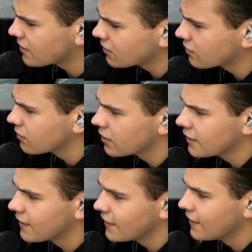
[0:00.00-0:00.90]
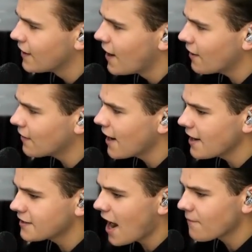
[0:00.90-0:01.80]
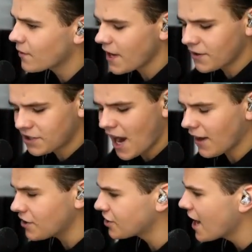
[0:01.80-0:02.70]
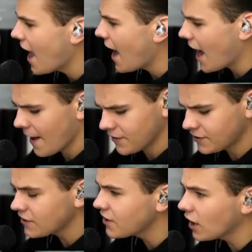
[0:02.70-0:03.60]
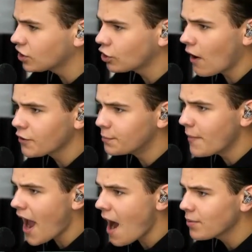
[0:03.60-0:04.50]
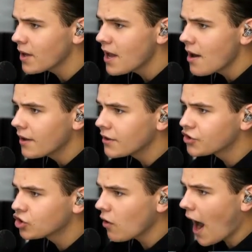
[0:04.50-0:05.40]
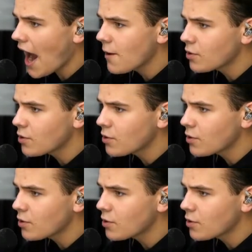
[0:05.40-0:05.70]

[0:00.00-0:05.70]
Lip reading: guys. Alright, time for another challenge. This does not show on the map, so